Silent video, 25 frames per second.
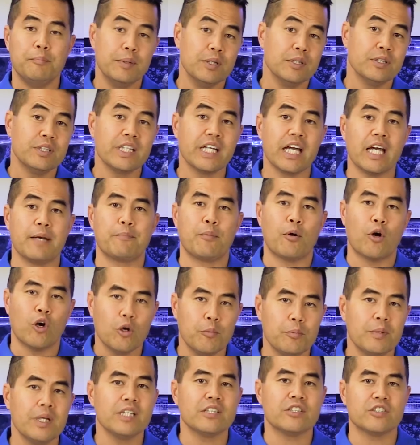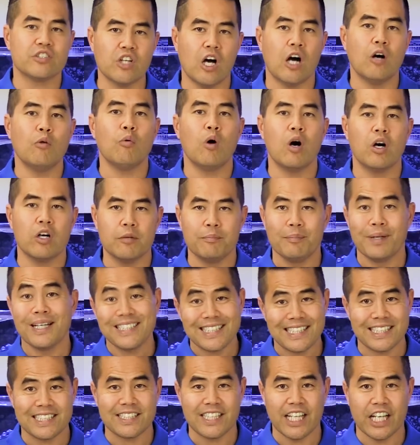Building a permanent saltwater
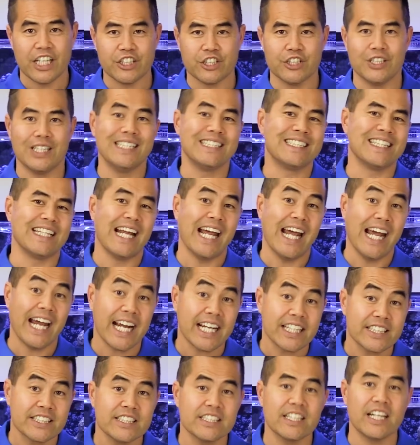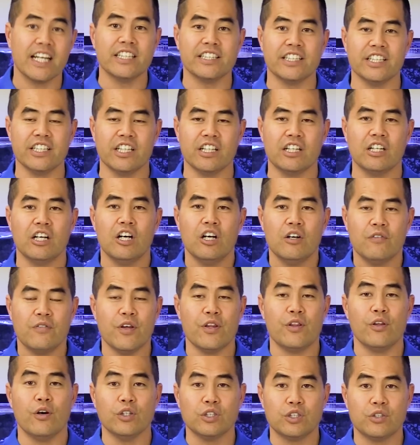mixing station is an excellent idea
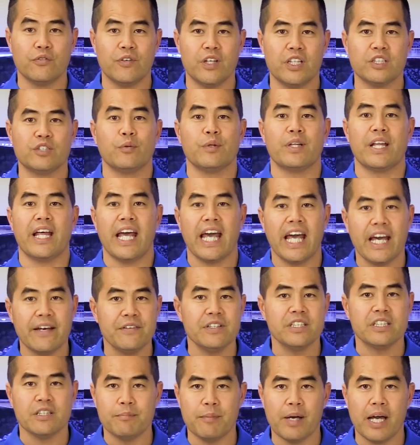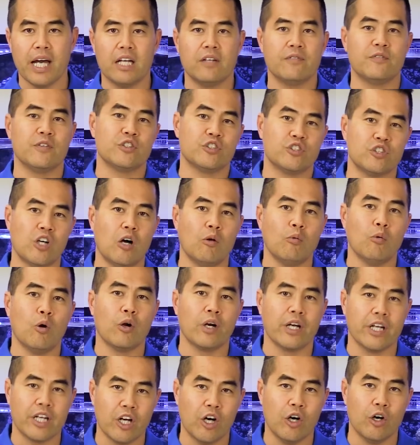for those of us with a heavy demand for salt
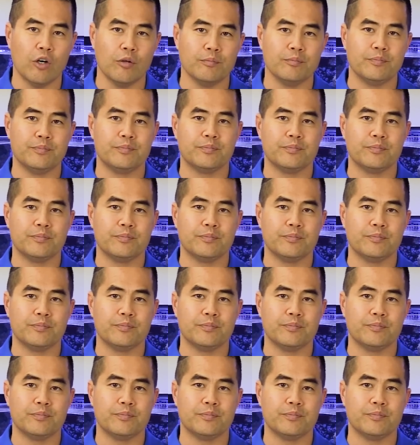water at home.